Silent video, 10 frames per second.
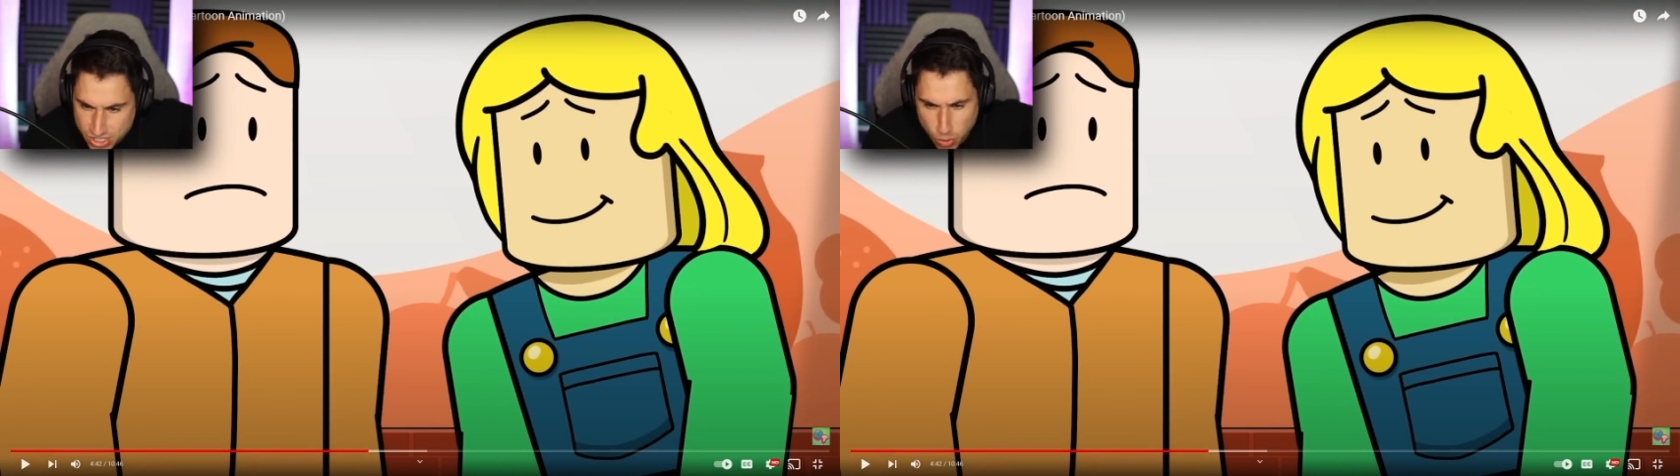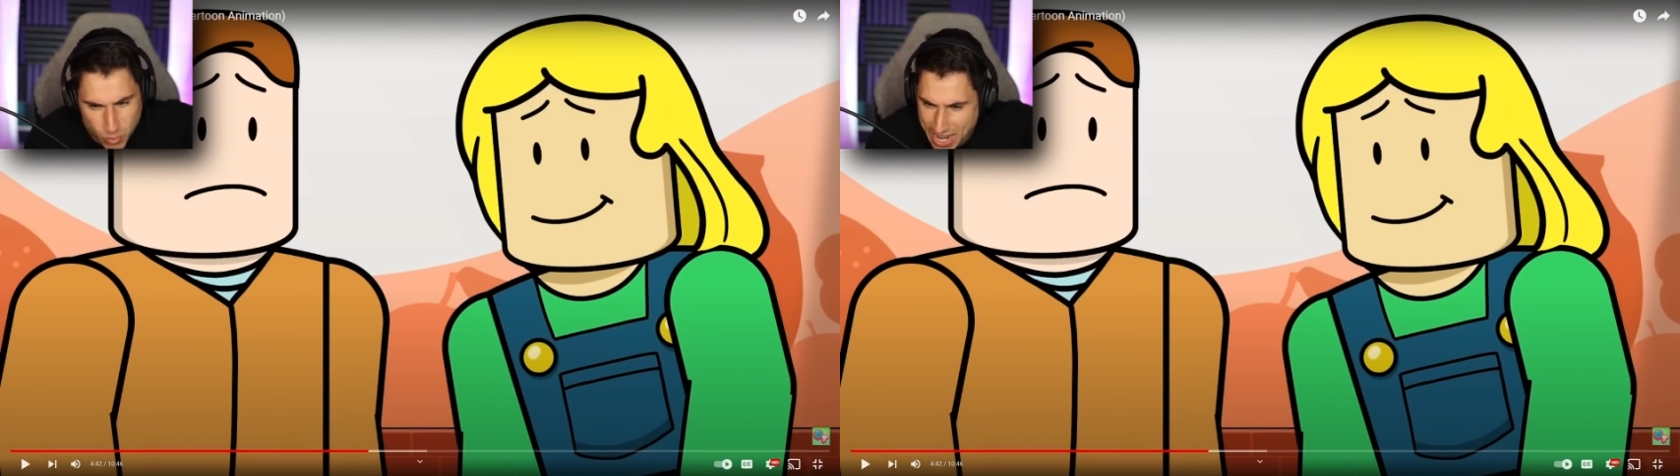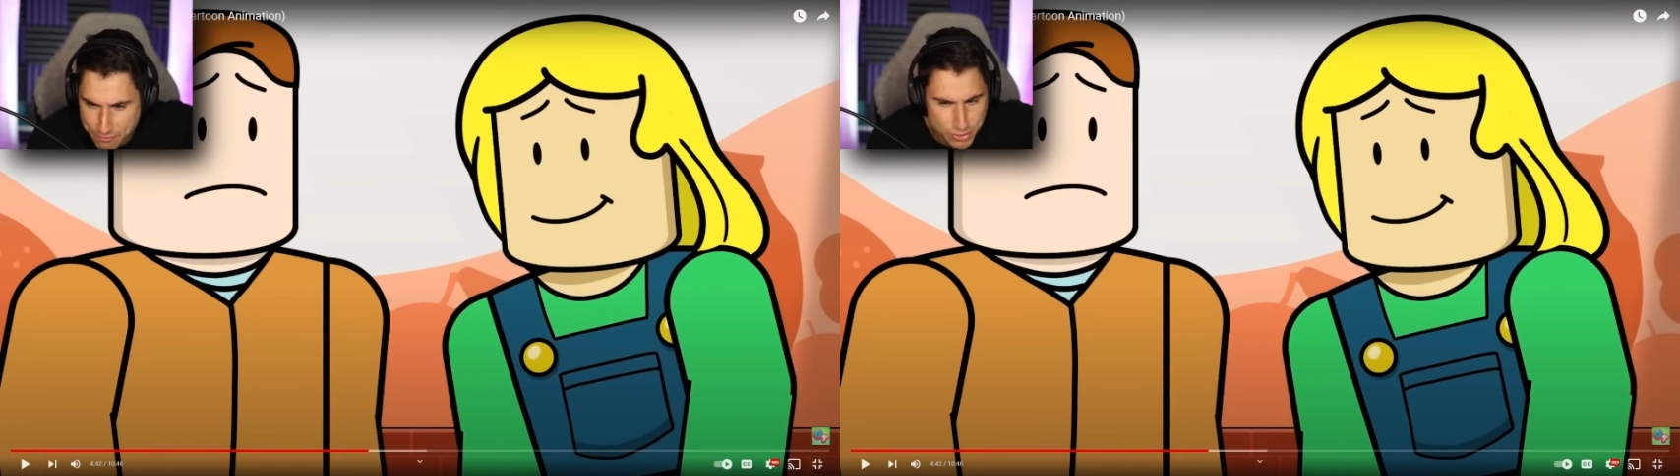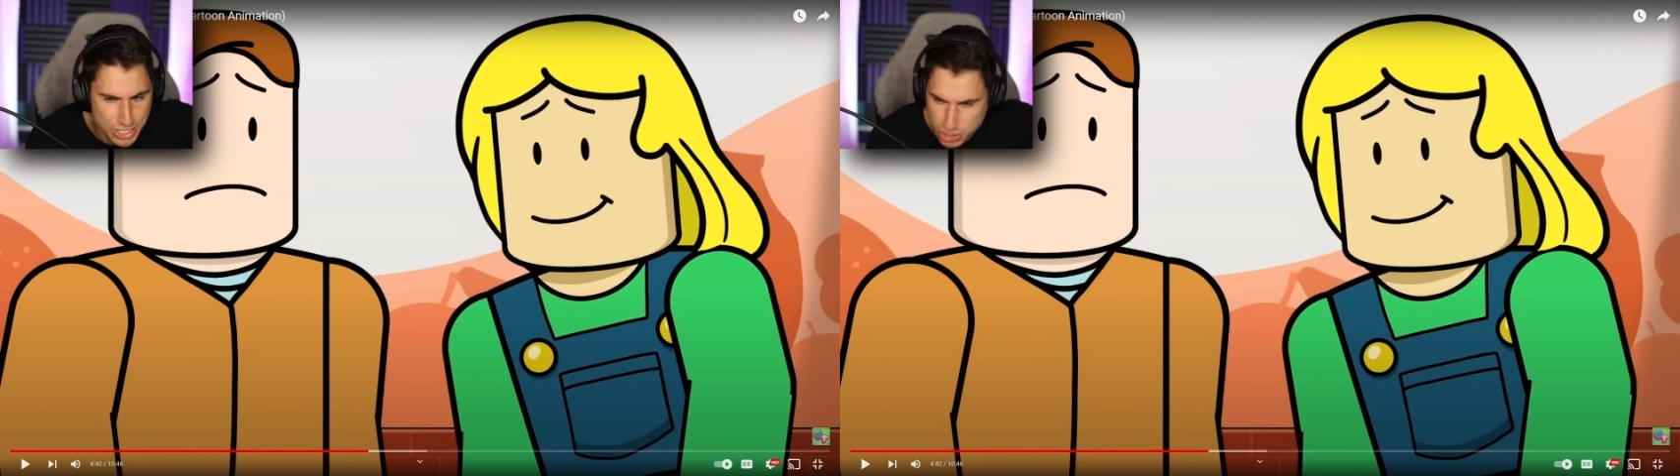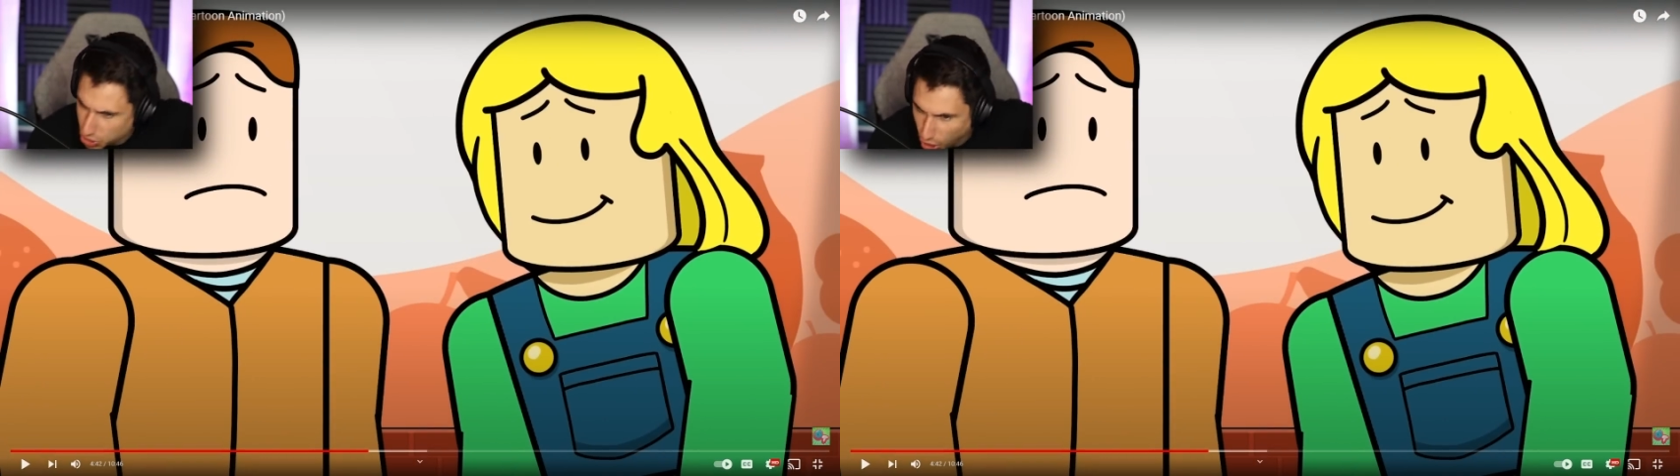to whatever
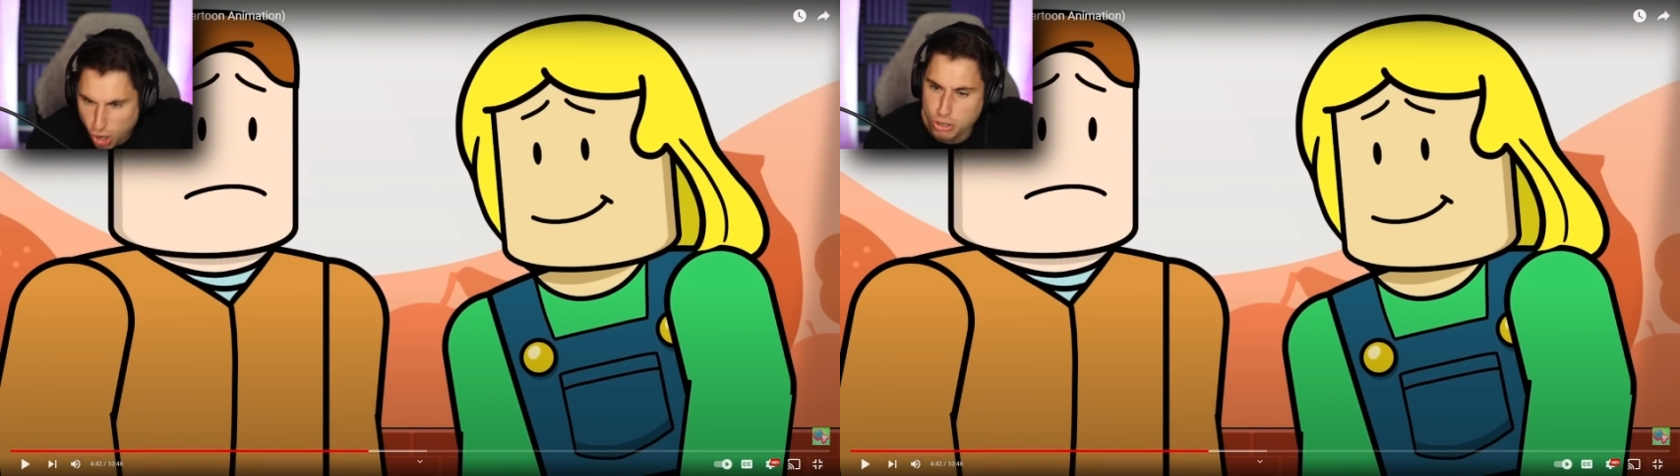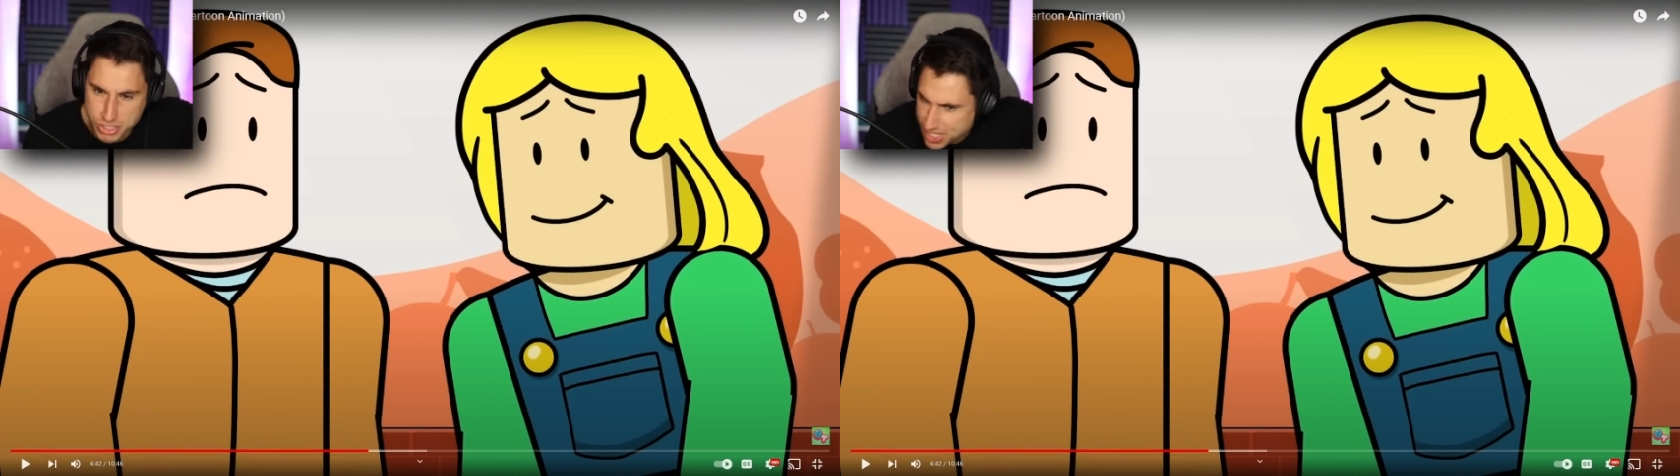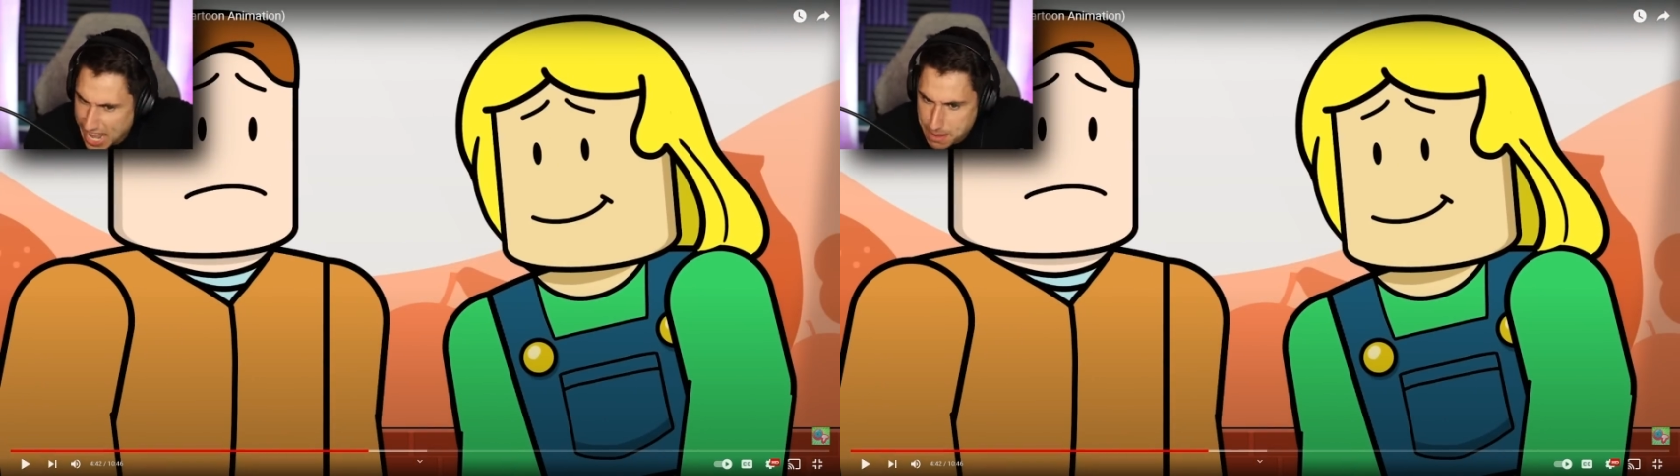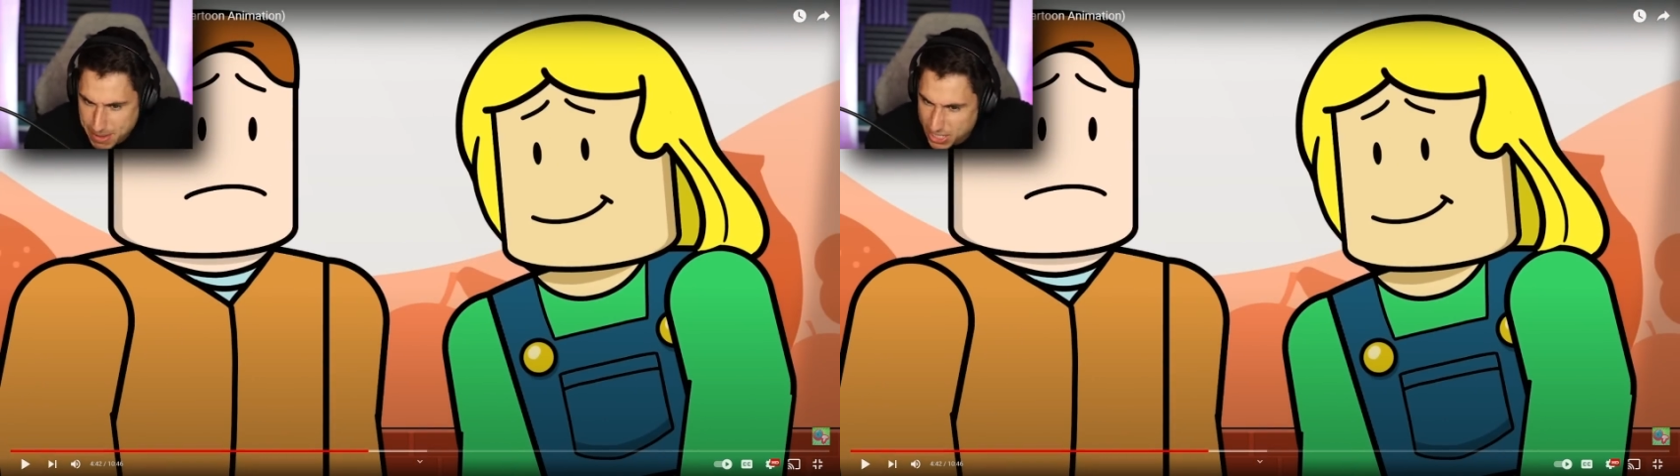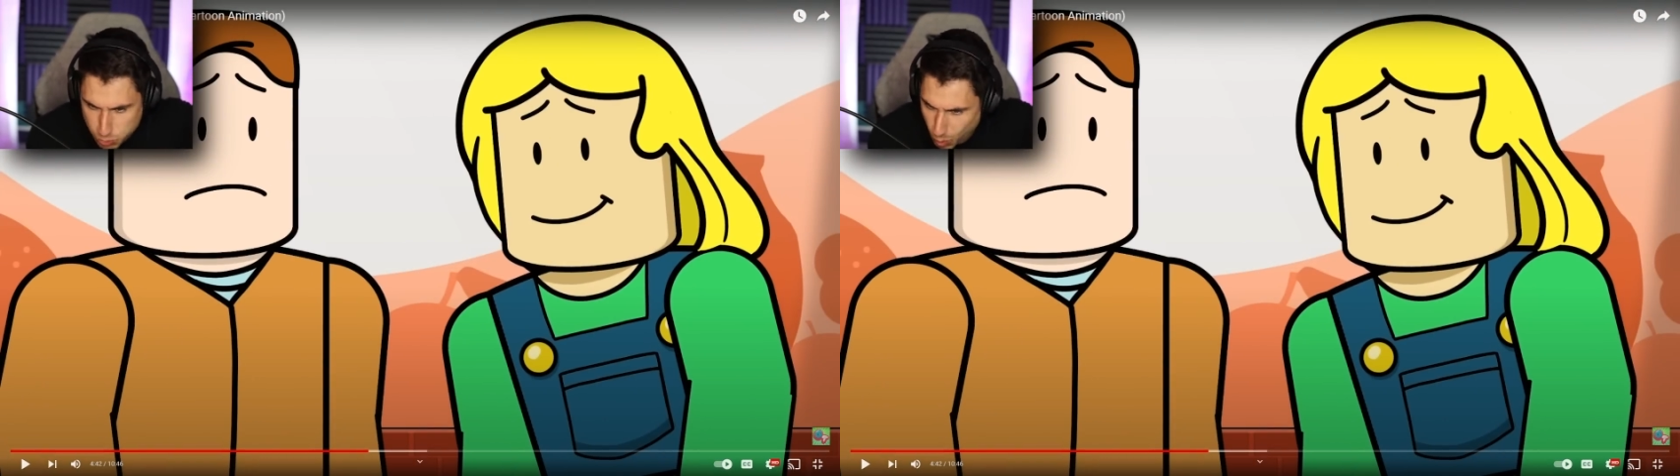this girl's name is,